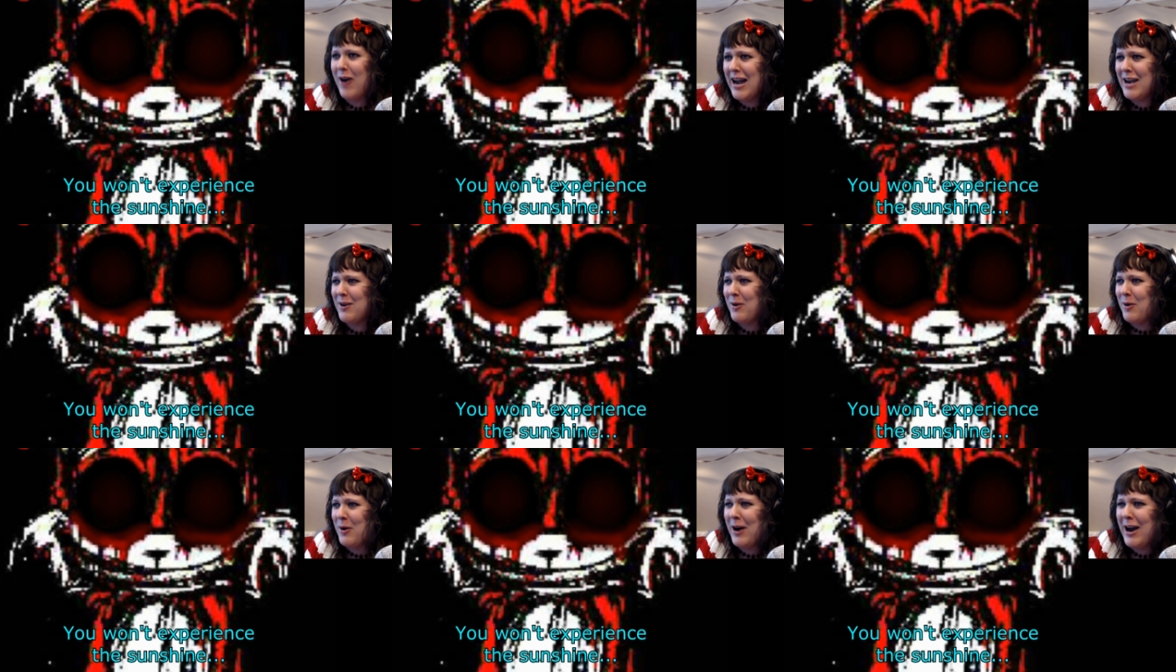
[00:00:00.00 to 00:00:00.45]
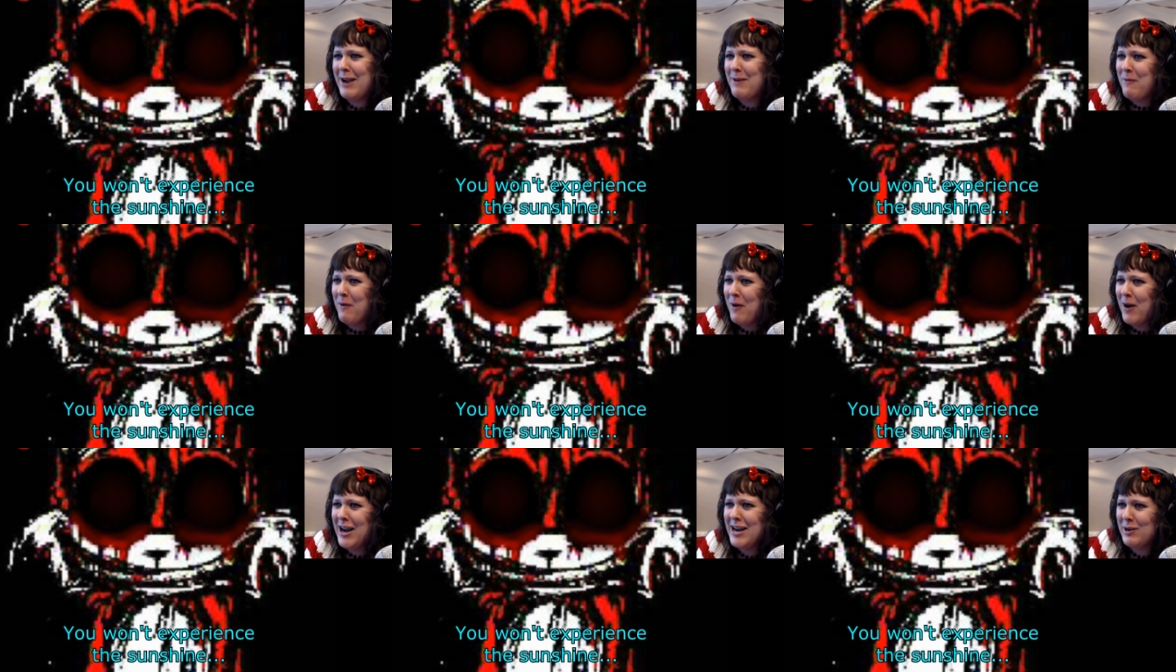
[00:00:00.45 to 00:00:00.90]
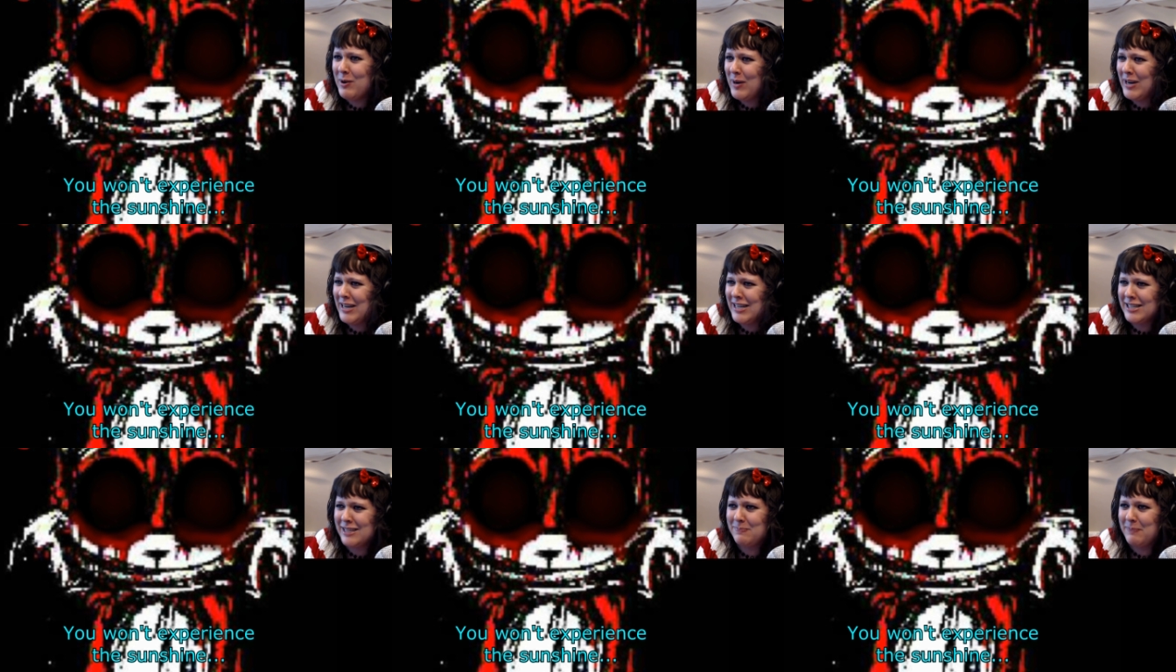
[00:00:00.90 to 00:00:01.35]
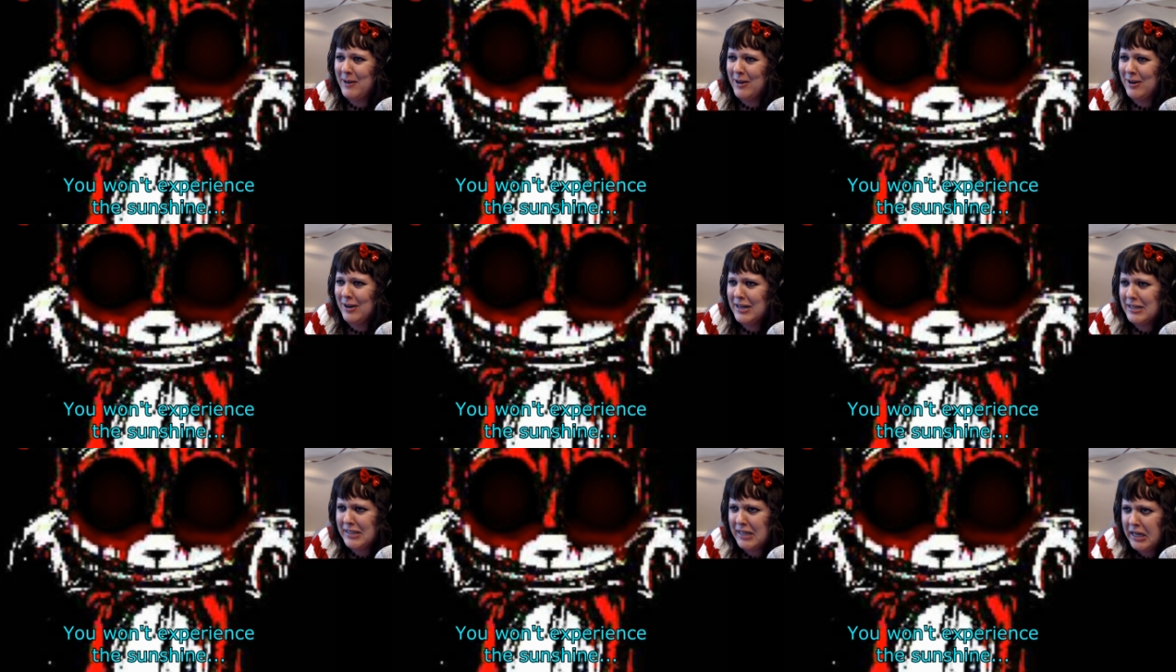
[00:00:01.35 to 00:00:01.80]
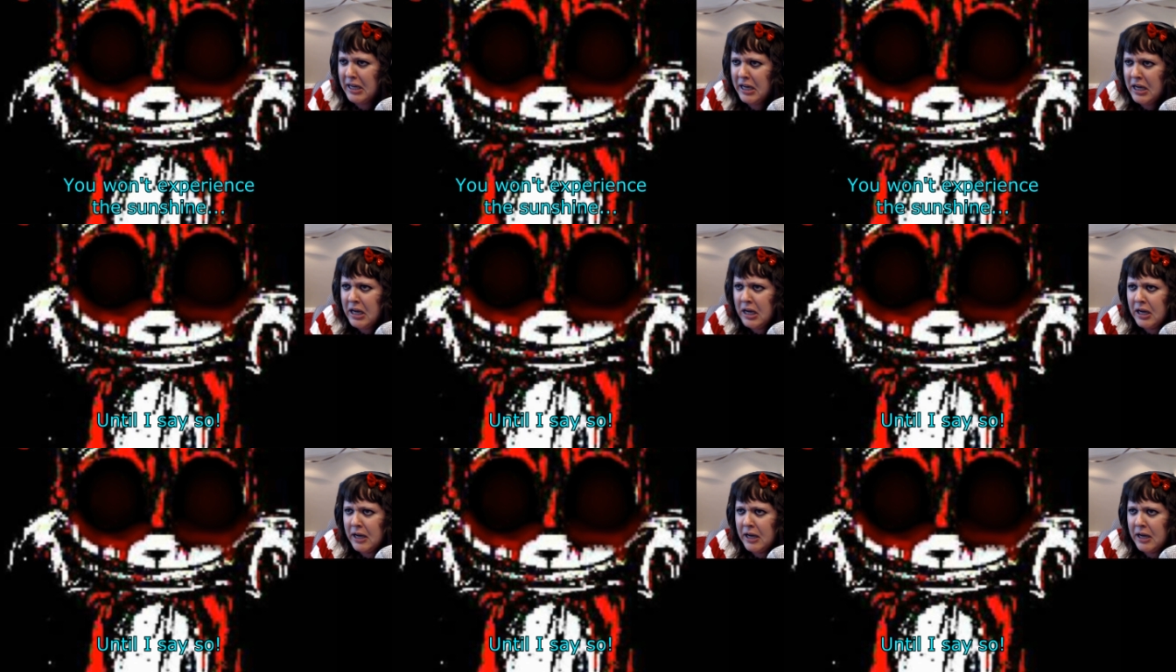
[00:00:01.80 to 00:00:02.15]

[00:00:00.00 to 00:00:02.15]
Why do I want to experience it?